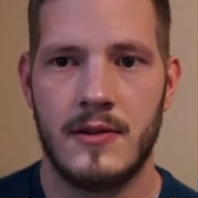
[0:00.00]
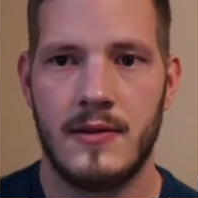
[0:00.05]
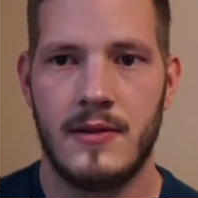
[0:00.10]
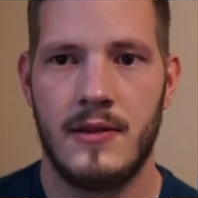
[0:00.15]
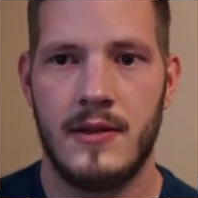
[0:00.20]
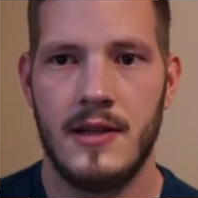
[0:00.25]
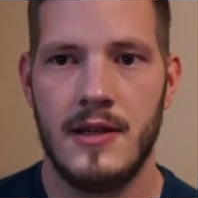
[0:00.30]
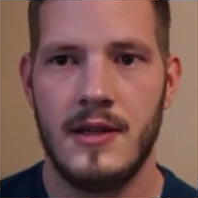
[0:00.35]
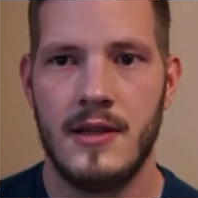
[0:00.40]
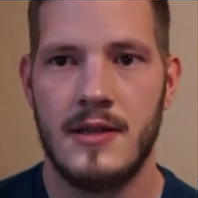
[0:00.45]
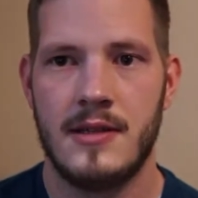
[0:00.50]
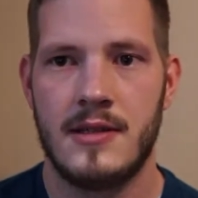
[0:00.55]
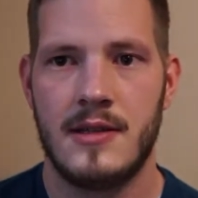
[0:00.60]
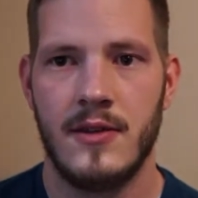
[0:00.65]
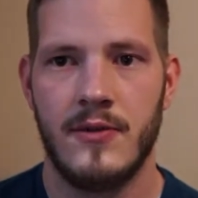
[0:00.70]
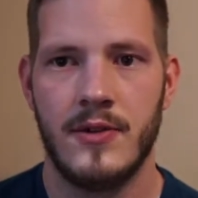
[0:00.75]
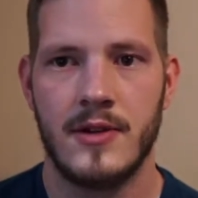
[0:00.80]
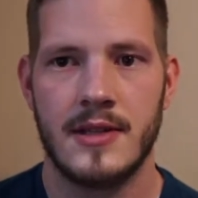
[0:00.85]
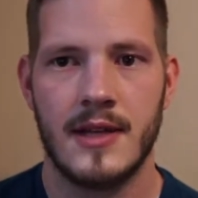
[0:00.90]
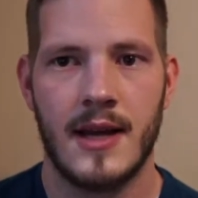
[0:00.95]
These
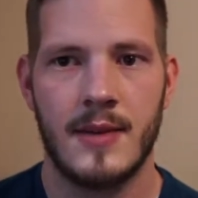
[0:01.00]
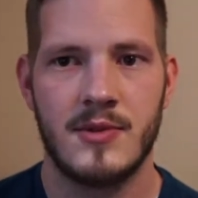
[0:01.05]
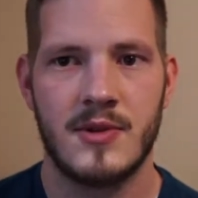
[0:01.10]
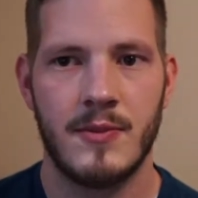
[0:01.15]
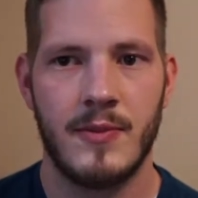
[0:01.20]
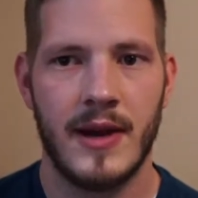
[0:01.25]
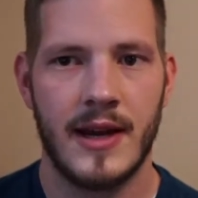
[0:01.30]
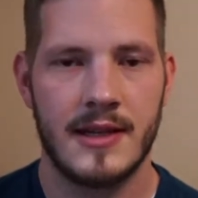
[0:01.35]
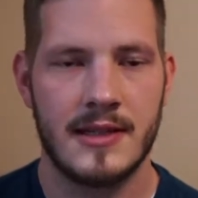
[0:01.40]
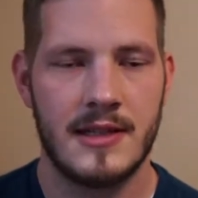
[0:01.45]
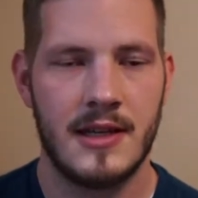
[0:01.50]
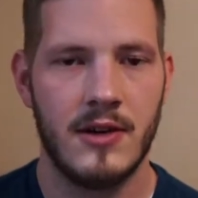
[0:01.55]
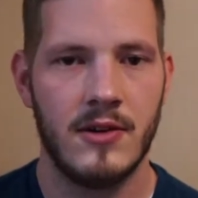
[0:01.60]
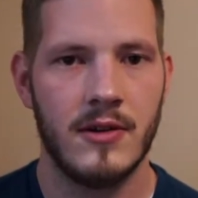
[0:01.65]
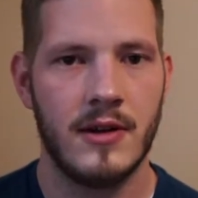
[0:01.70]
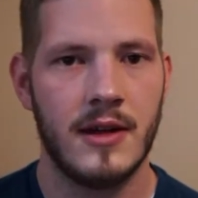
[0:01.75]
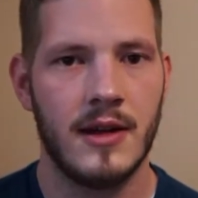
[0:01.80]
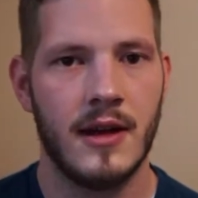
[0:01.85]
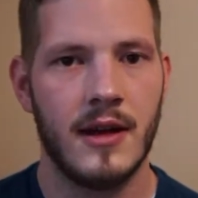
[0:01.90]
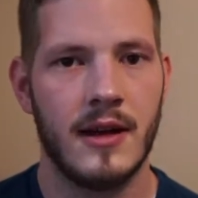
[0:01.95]
different types of
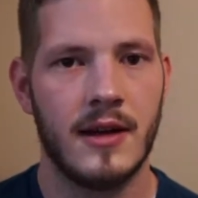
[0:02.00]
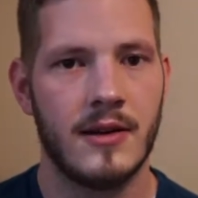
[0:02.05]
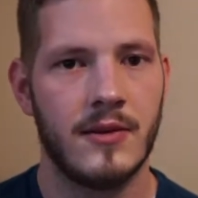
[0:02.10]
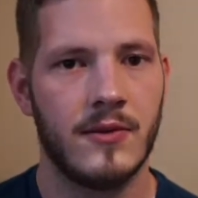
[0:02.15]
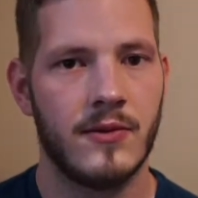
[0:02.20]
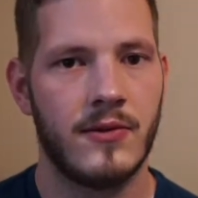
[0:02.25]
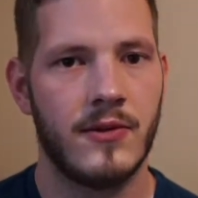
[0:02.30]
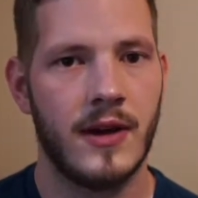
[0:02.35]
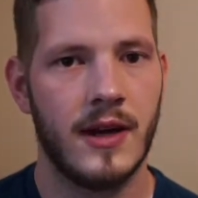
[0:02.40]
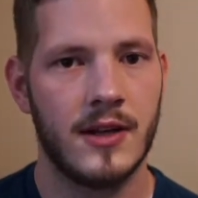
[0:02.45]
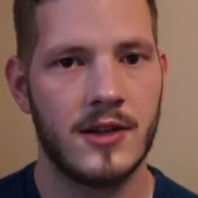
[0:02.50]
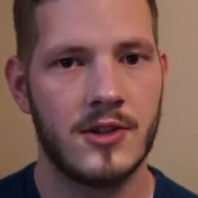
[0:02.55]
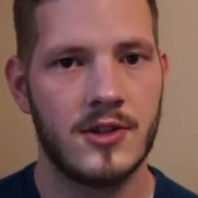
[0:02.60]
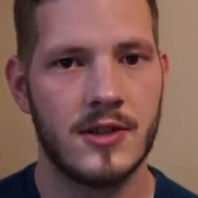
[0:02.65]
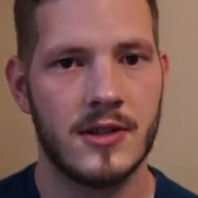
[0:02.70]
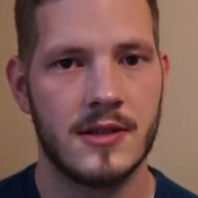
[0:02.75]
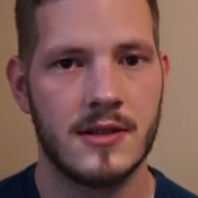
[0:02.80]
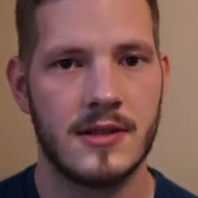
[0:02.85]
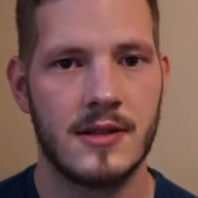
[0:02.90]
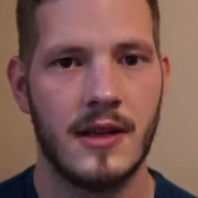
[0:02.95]
bacteria and
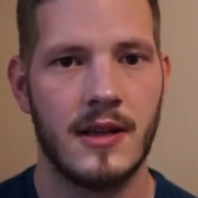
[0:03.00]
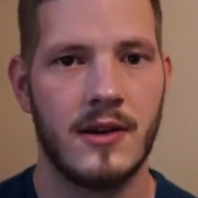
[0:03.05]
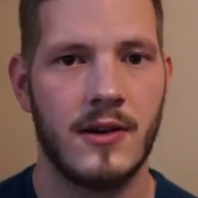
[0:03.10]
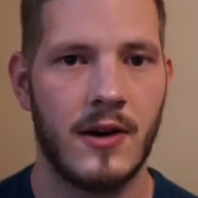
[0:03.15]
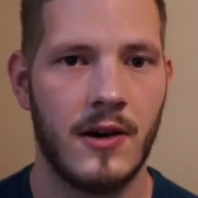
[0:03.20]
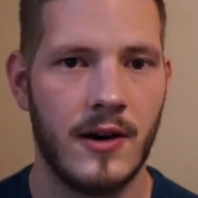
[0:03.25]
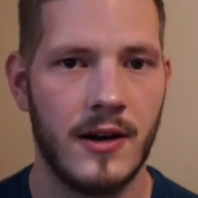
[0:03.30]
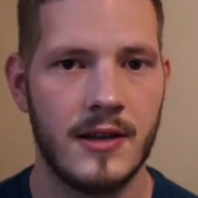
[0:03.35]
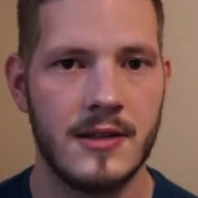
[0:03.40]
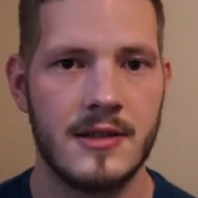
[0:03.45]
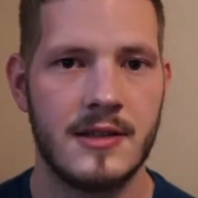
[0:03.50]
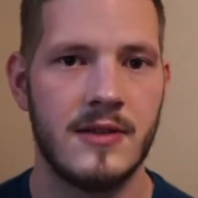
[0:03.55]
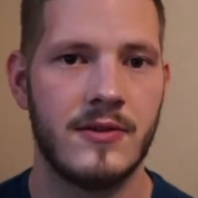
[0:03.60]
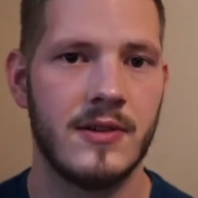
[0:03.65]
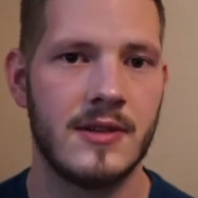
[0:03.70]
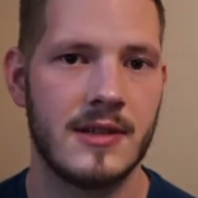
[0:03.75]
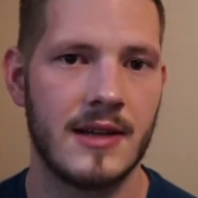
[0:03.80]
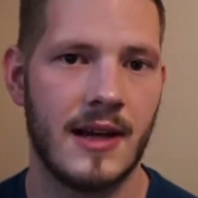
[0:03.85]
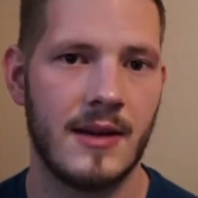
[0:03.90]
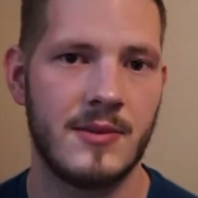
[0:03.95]
infections, they cause
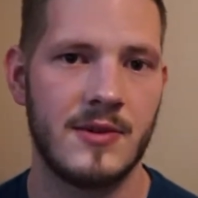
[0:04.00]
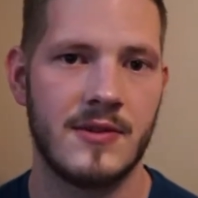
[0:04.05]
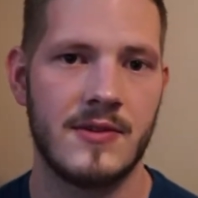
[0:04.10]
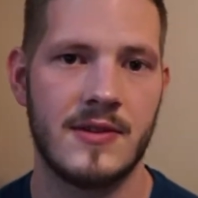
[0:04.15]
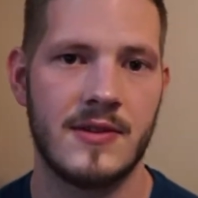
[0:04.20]
different types of